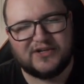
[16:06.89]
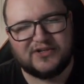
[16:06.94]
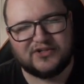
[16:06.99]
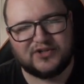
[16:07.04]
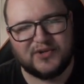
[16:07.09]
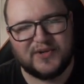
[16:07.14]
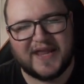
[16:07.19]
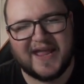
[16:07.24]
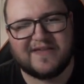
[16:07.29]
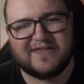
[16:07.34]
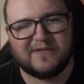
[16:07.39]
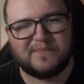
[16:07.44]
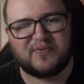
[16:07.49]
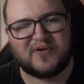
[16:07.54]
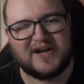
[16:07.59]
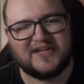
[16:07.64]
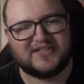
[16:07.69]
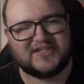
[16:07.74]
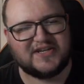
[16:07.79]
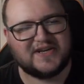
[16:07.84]
to get the
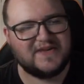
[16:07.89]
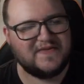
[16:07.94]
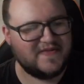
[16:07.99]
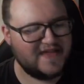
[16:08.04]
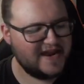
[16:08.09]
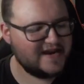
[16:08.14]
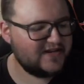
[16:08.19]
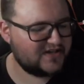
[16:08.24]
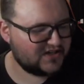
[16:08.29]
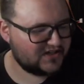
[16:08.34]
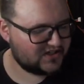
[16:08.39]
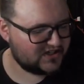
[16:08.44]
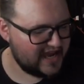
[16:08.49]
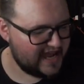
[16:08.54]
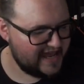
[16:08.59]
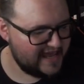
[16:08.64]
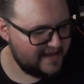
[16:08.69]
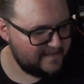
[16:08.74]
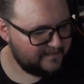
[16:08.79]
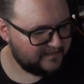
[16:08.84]
president then to
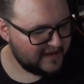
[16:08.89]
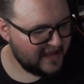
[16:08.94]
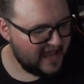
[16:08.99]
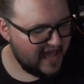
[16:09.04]
say,